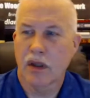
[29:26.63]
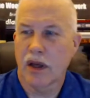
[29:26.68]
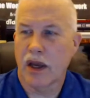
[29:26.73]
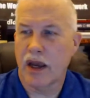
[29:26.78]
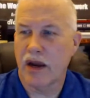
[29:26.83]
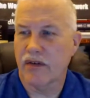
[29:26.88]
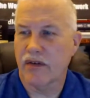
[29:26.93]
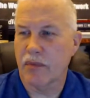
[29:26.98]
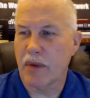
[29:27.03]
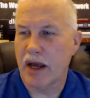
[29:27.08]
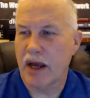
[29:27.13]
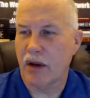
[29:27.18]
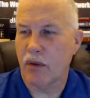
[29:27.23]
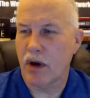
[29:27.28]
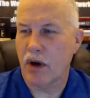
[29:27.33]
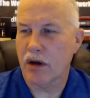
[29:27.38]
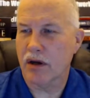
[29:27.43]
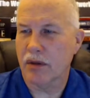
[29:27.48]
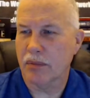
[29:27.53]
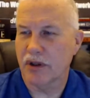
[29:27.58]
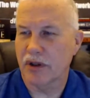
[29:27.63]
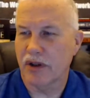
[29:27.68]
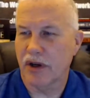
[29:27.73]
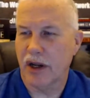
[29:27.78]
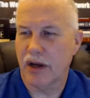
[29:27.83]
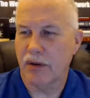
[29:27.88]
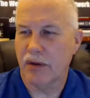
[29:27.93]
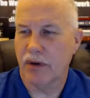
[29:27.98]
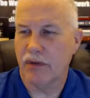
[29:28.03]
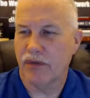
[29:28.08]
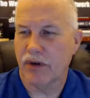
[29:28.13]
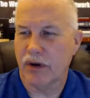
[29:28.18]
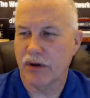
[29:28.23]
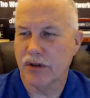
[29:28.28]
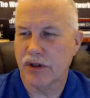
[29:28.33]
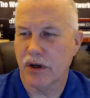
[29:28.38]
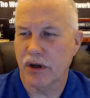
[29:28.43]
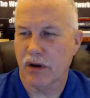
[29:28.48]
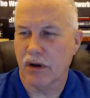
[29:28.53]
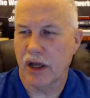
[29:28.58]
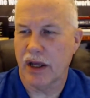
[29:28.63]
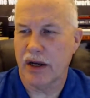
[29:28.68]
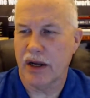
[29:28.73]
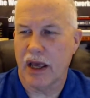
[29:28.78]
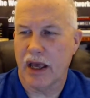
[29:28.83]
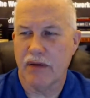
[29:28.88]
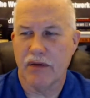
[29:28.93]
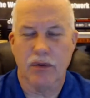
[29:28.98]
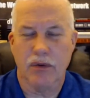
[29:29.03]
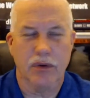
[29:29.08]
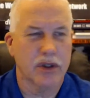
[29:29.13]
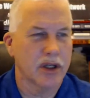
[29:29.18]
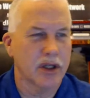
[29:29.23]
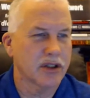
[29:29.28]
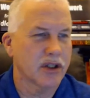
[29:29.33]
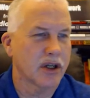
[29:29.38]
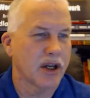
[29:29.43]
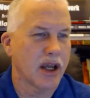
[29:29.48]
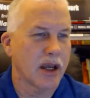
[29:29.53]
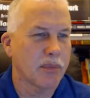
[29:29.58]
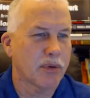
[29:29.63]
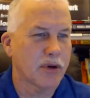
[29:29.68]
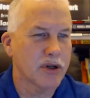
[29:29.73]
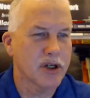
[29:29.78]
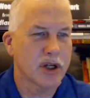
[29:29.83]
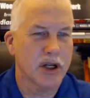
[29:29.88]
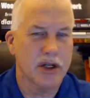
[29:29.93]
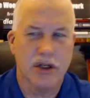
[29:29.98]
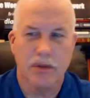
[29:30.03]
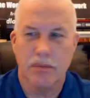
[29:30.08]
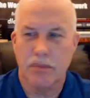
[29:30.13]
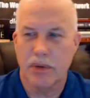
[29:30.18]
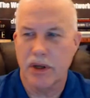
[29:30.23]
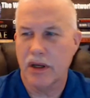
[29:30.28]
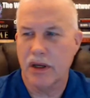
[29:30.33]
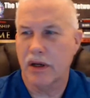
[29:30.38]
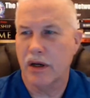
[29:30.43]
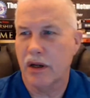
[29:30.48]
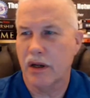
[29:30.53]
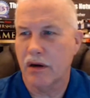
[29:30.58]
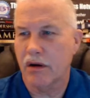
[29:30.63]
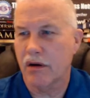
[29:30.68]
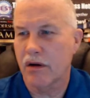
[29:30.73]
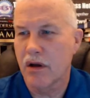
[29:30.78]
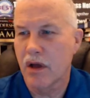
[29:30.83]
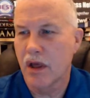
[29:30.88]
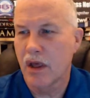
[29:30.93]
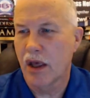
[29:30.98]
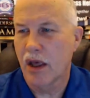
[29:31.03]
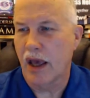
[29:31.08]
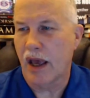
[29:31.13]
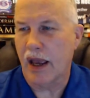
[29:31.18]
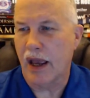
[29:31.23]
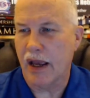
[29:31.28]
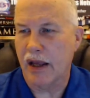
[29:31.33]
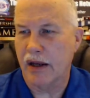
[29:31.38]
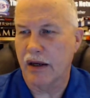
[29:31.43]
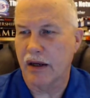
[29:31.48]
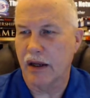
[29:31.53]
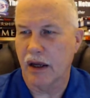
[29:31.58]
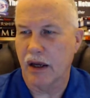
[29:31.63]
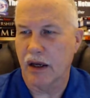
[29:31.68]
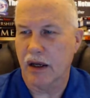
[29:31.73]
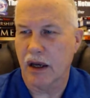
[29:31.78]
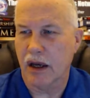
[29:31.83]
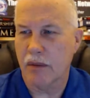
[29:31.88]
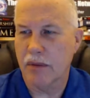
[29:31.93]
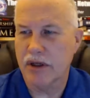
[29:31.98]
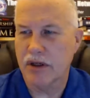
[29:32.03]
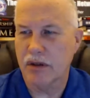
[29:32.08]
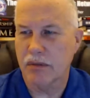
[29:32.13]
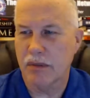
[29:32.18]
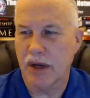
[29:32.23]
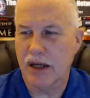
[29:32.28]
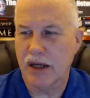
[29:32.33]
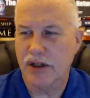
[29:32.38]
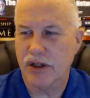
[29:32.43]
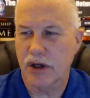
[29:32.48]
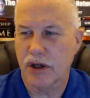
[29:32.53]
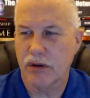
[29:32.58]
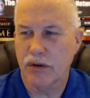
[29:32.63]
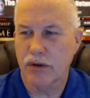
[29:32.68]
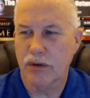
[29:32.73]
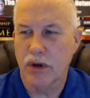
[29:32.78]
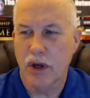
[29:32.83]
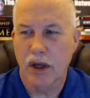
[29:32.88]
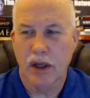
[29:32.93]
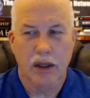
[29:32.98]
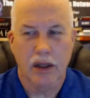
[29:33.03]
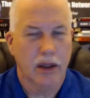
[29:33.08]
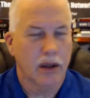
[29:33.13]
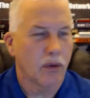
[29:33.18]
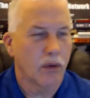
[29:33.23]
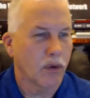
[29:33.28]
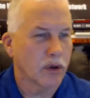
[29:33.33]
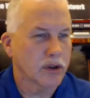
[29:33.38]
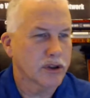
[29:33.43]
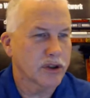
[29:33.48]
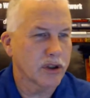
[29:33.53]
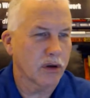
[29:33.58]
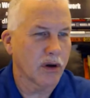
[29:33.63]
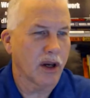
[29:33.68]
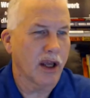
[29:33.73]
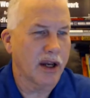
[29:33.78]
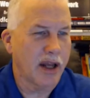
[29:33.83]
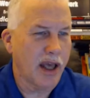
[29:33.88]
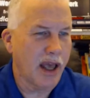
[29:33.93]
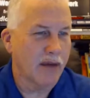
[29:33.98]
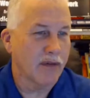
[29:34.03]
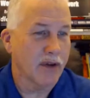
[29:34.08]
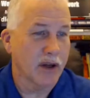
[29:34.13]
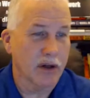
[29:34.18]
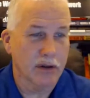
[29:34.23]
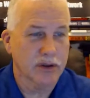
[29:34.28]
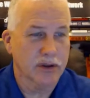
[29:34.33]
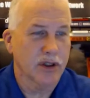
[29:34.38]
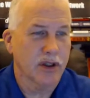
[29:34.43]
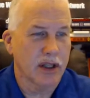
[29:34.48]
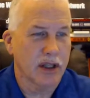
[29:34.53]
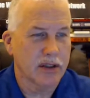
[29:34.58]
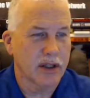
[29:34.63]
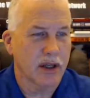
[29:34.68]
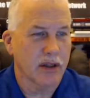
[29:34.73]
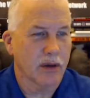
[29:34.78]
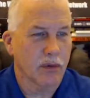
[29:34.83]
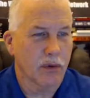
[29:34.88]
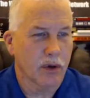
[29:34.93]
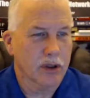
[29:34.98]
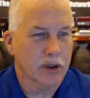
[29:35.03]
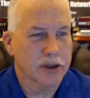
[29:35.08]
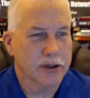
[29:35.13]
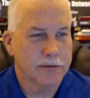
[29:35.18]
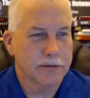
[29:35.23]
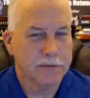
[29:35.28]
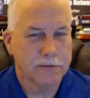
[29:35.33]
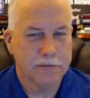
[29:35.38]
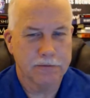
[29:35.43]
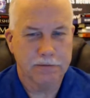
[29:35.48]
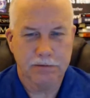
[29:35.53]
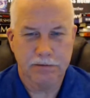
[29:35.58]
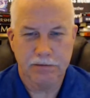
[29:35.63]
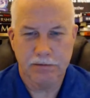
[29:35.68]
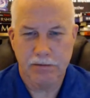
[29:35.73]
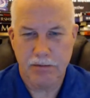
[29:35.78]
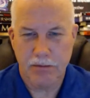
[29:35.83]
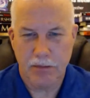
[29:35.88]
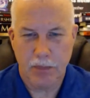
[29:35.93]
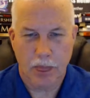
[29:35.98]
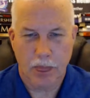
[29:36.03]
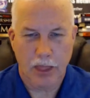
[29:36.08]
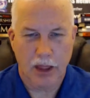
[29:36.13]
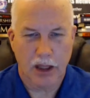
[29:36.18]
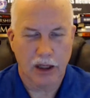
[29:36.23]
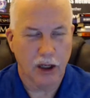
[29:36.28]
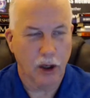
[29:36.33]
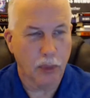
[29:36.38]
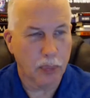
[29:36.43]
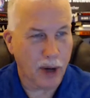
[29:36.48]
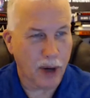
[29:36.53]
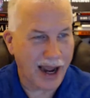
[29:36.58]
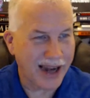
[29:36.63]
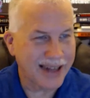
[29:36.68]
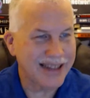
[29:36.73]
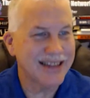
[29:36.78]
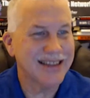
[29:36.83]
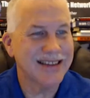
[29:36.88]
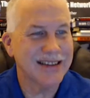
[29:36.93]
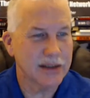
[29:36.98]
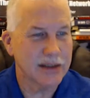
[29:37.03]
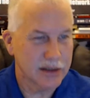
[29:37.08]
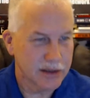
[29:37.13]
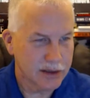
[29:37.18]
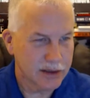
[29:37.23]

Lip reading: Hey everybody, welcome to the Dean Renfro Show. Glad to have you with us today. Appreciate you being here and coming to my show. We're so glad to have you here. So that's how that works. A little practice